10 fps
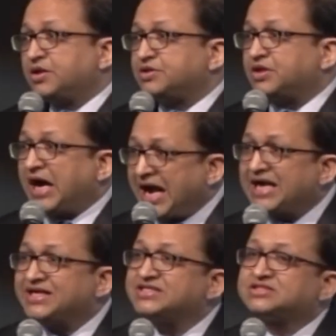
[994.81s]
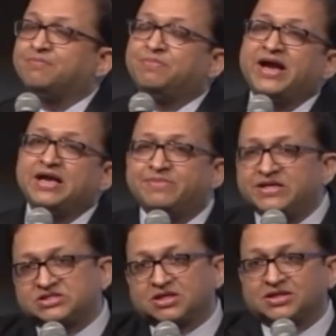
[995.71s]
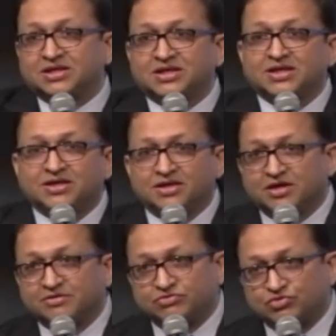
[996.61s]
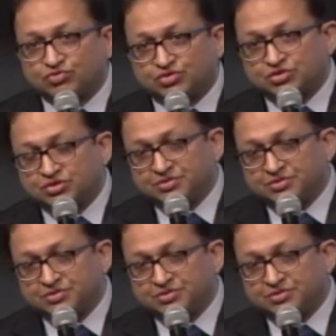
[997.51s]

The heart is supplied by certain nerve roots.